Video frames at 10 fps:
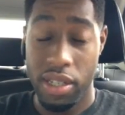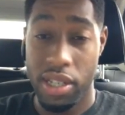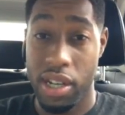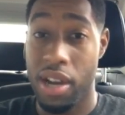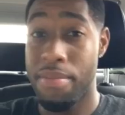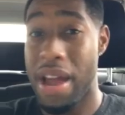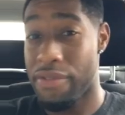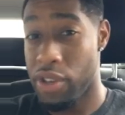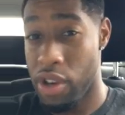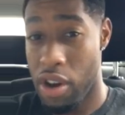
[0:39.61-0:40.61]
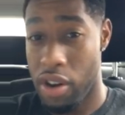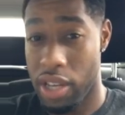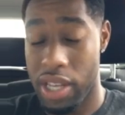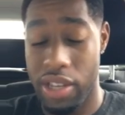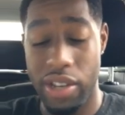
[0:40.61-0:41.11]
to come after y'all.
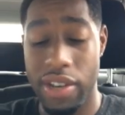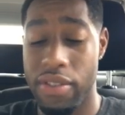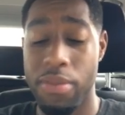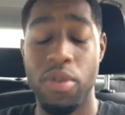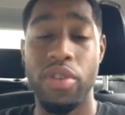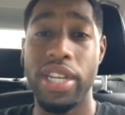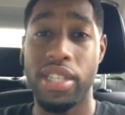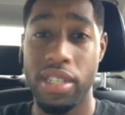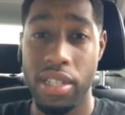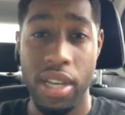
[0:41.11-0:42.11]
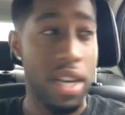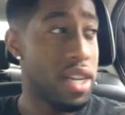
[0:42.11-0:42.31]
You're giving them a reason